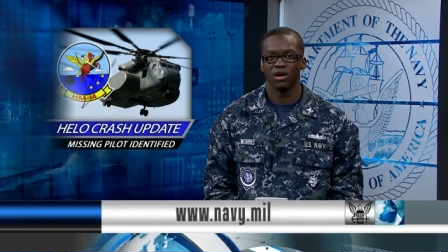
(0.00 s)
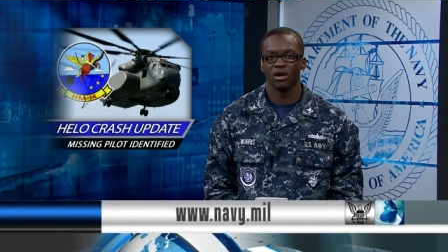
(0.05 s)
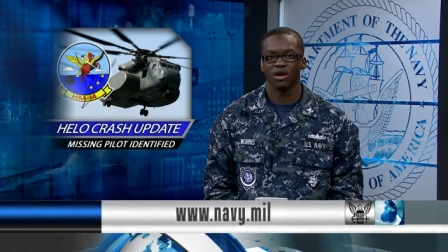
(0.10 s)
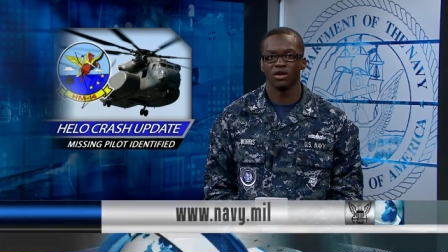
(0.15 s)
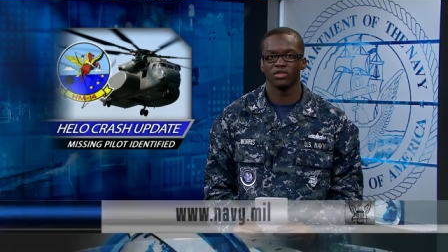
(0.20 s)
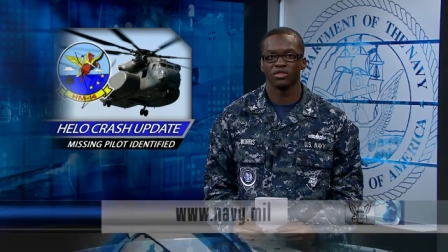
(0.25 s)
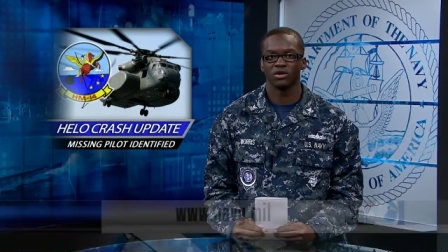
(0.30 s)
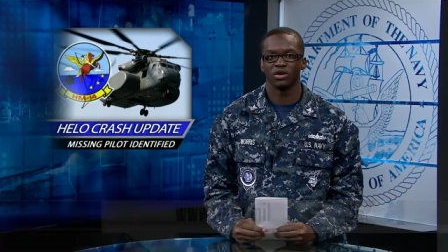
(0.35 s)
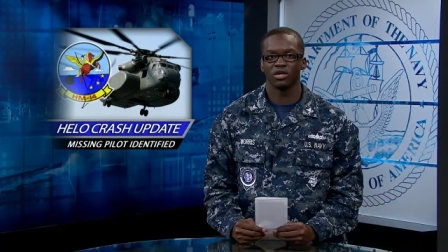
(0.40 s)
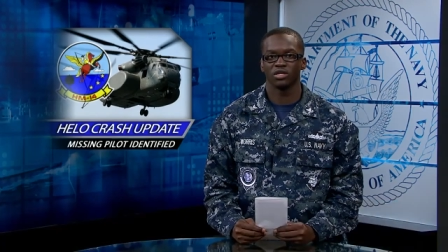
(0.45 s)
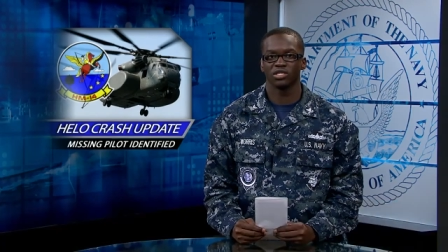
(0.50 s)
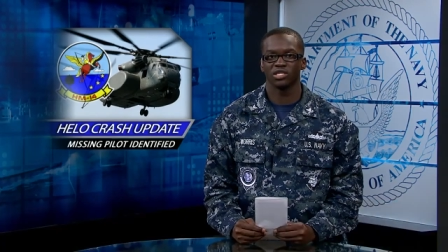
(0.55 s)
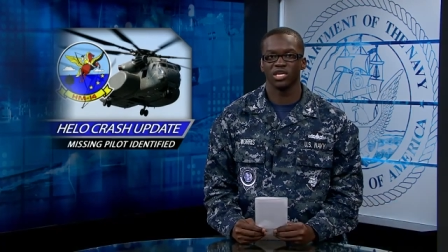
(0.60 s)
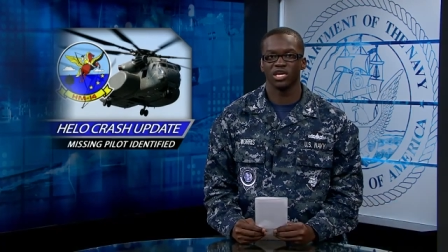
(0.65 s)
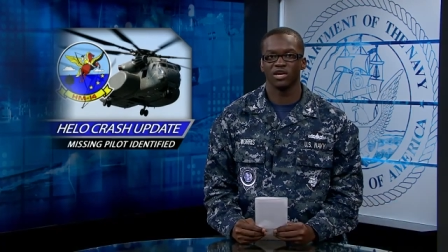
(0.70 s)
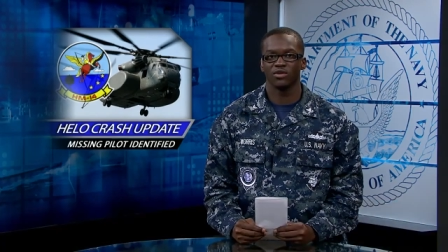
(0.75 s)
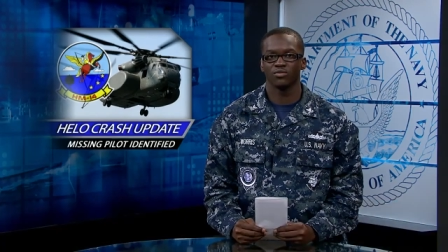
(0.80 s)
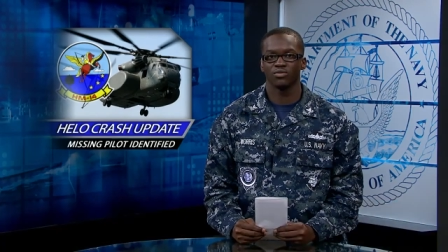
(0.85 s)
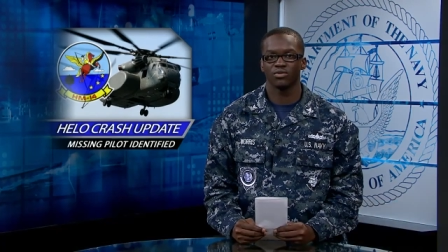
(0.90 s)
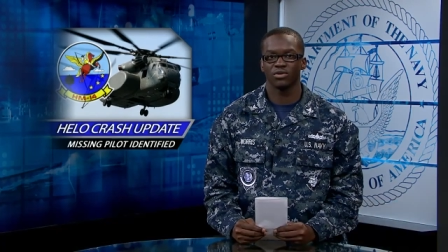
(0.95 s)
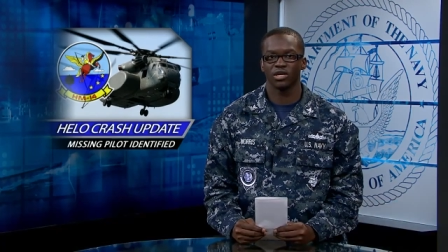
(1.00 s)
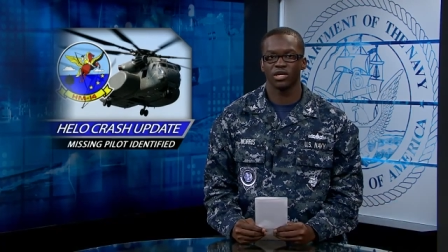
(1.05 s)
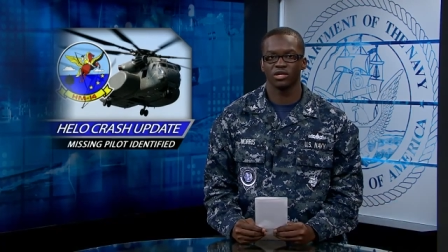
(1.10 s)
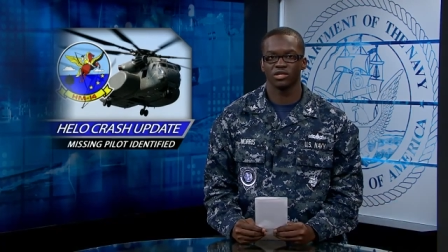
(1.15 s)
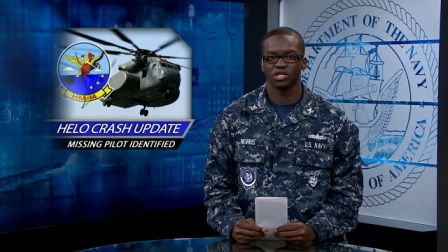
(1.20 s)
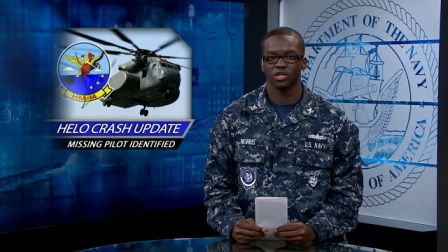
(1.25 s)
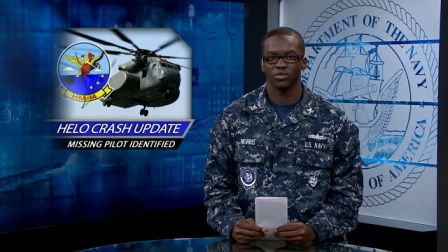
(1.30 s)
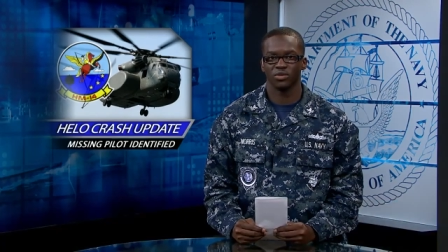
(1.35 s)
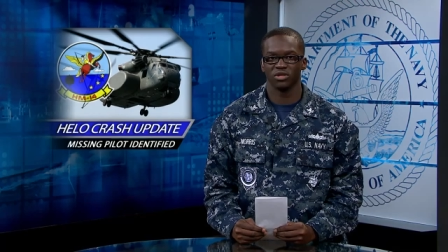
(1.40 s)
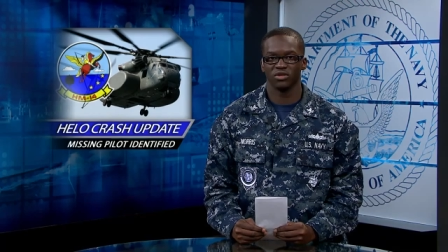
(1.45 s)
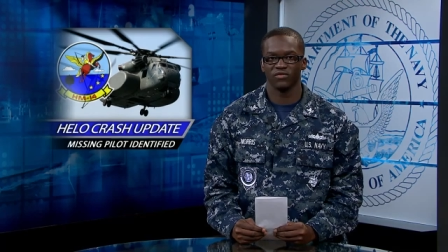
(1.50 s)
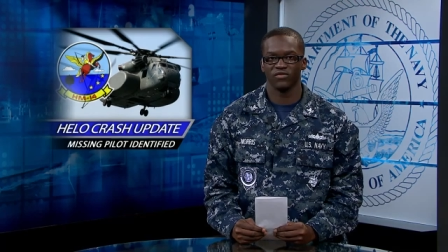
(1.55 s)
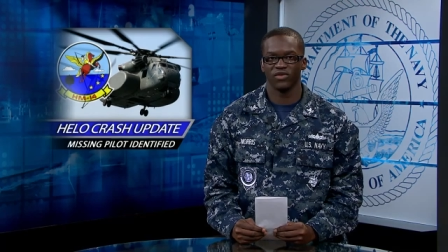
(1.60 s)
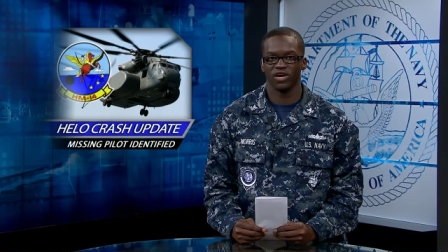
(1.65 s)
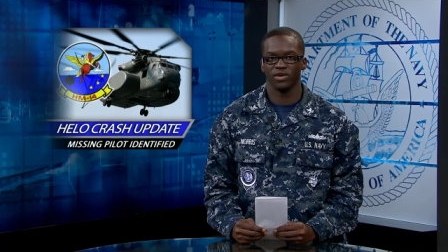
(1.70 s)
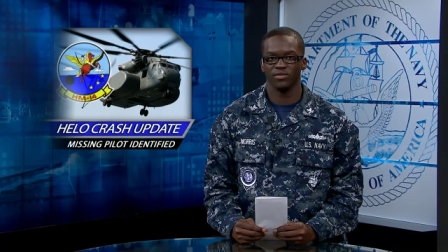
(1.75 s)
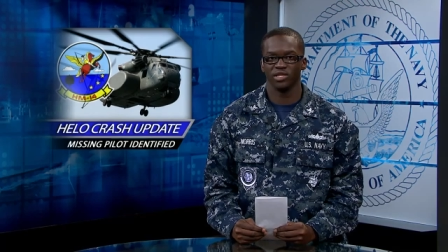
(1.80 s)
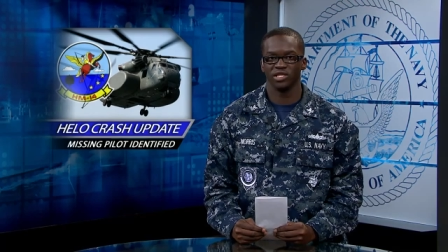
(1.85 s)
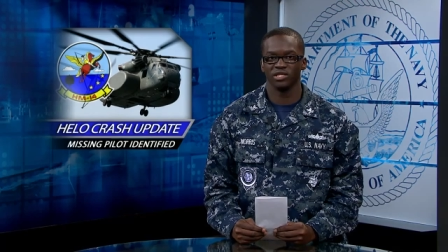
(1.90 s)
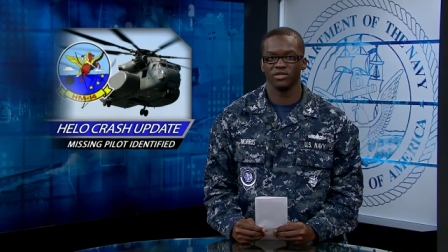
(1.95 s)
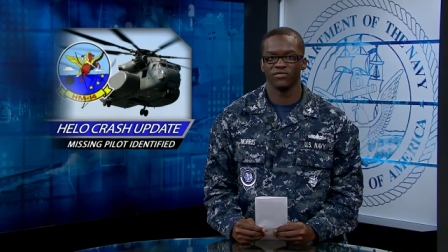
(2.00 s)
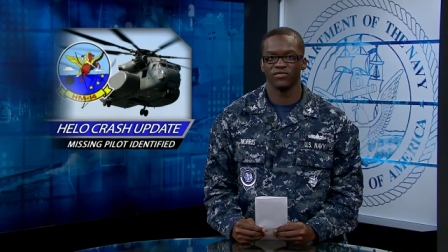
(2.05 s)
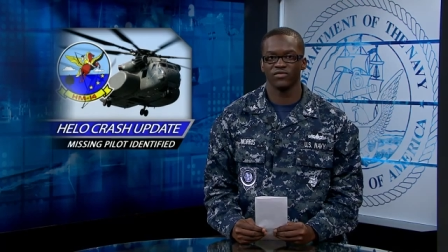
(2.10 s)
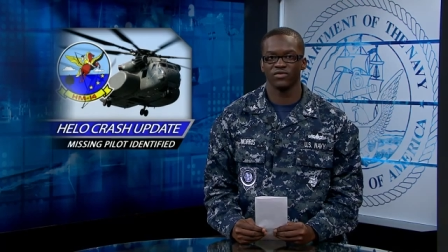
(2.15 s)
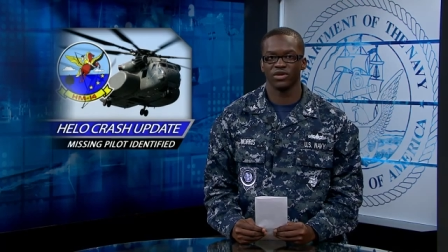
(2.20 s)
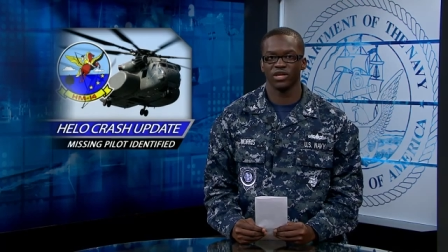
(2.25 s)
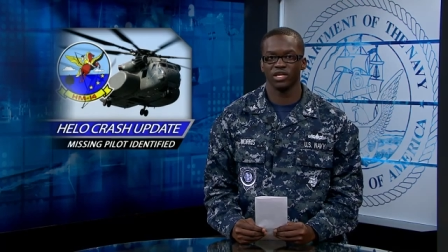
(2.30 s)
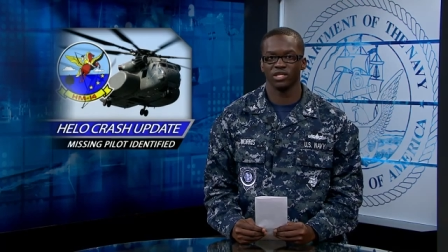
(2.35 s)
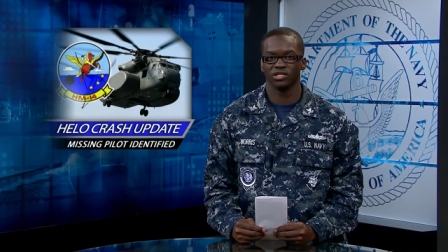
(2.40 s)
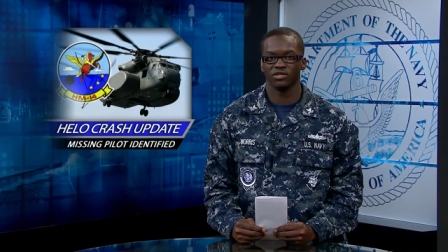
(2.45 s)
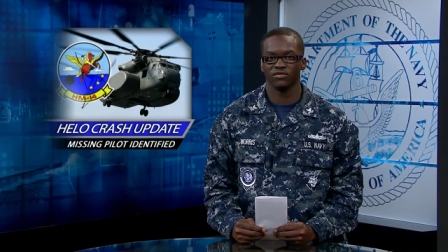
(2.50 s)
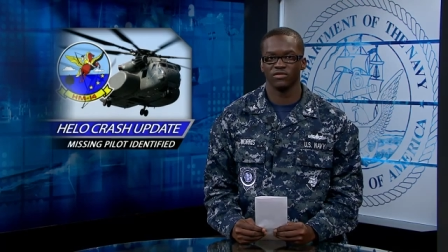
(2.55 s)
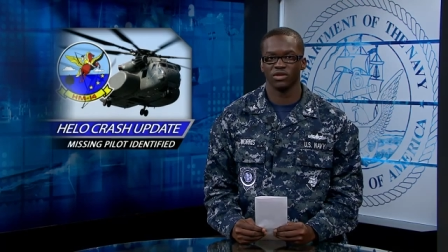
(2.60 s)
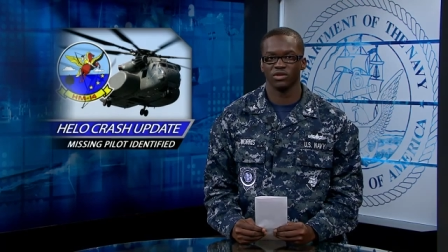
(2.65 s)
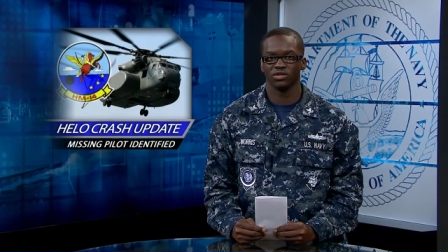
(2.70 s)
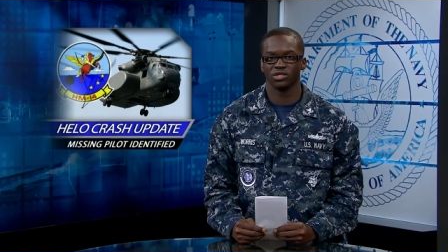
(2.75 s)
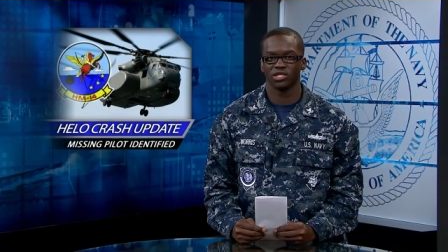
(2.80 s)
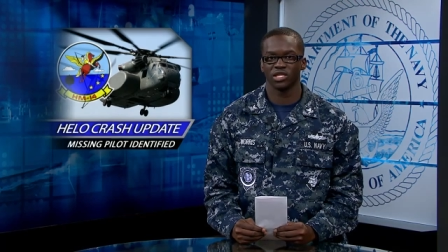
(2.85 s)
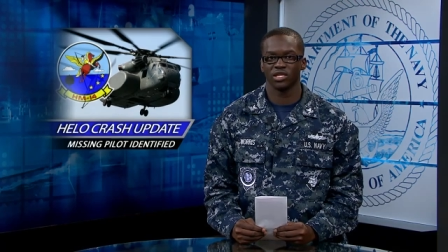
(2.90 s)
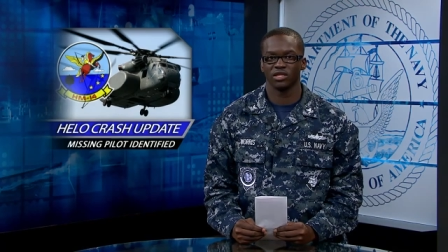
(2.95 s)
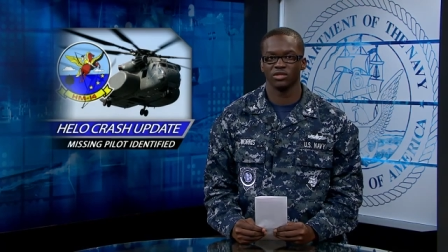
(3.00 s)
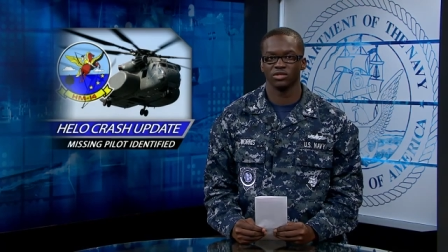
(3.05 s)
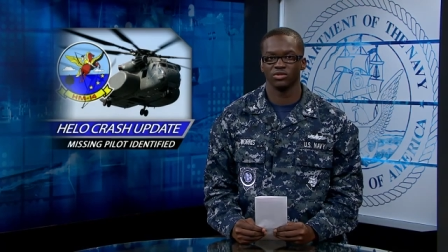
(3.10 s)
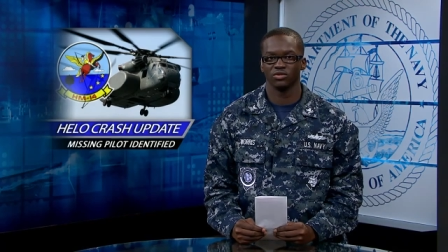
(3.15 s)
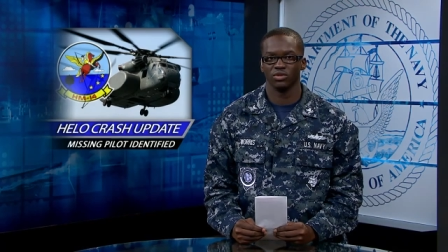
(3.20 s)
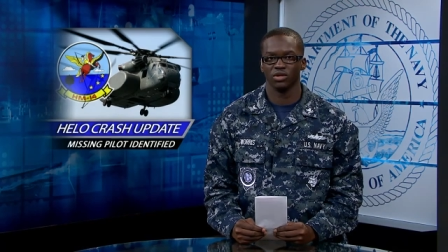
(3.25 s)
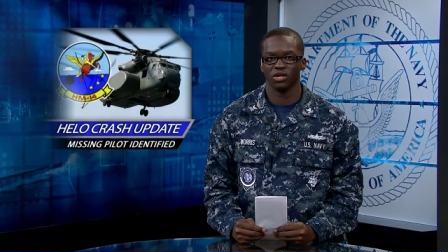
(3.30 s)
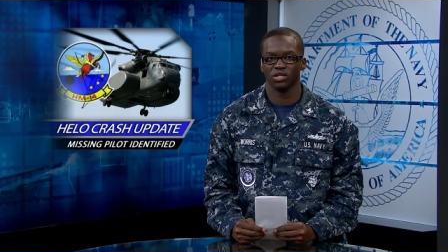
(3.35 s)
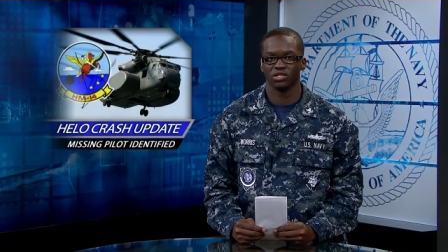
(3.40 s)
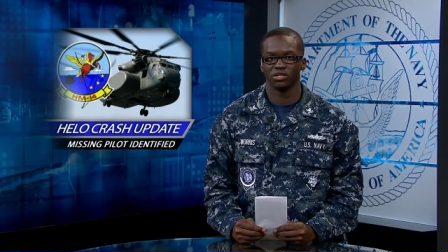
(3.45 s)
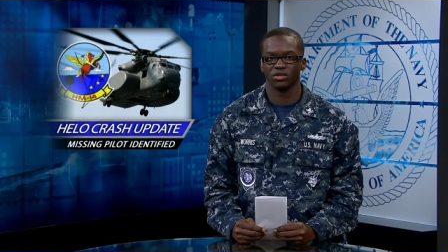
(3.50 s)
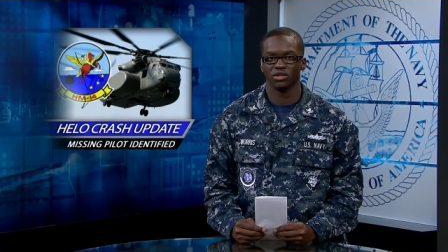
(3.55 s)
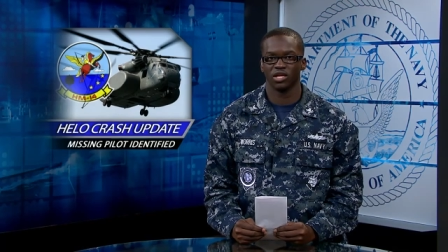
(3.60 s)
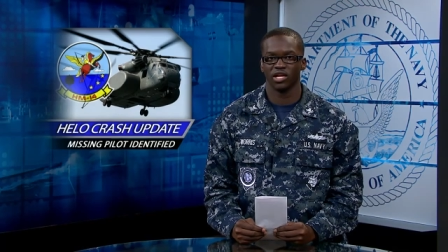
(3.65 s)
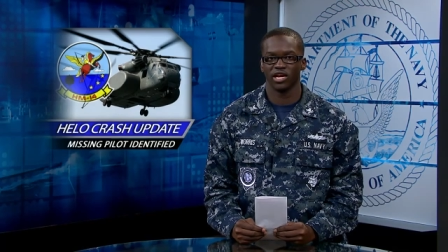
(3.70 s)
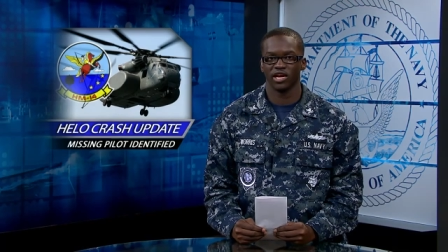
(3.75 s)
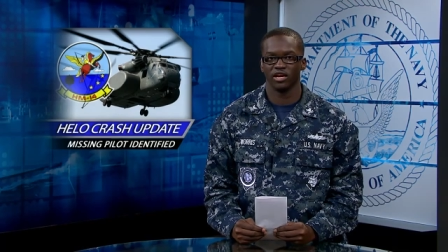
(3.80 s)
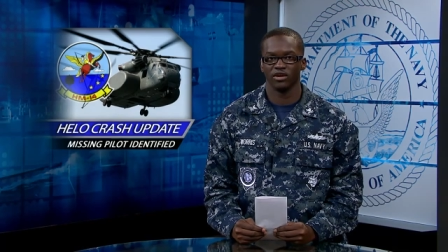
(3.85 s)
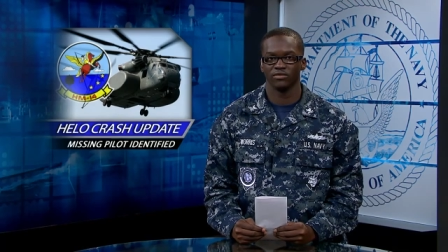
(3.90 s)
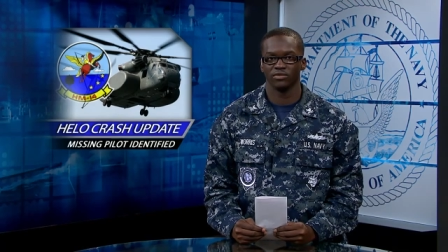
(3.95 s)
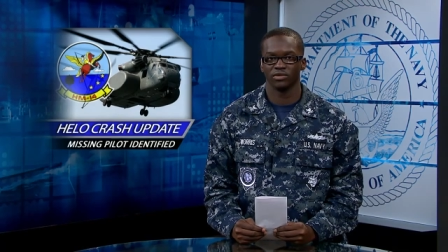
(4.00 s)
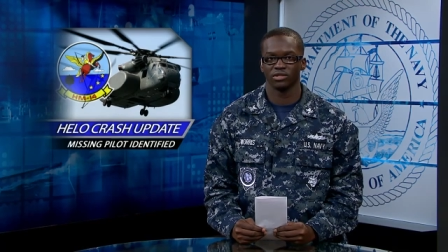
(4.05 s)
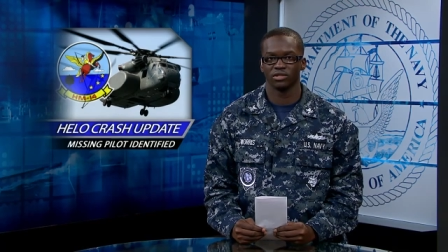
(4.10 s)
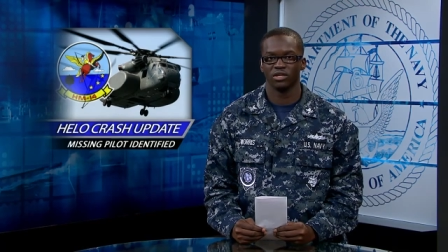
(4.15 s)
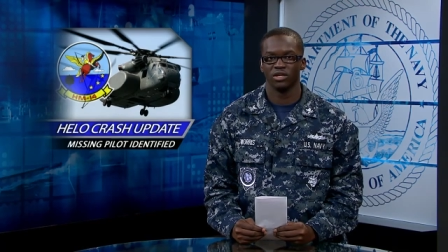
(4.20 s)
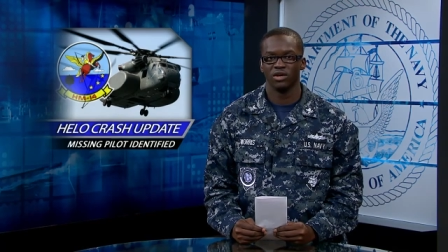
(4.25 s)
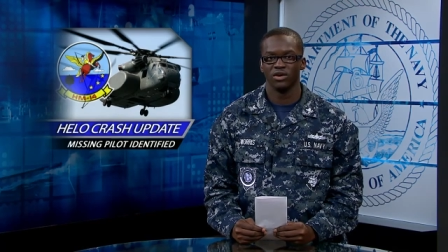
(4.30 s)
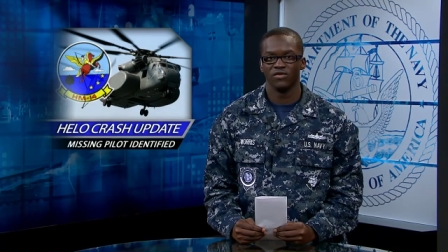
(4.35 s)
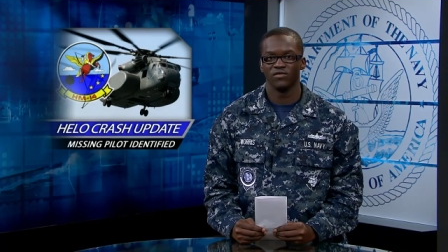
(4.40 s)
Our thoughts and prayers are with the families and friends of those sailors who lost their lives.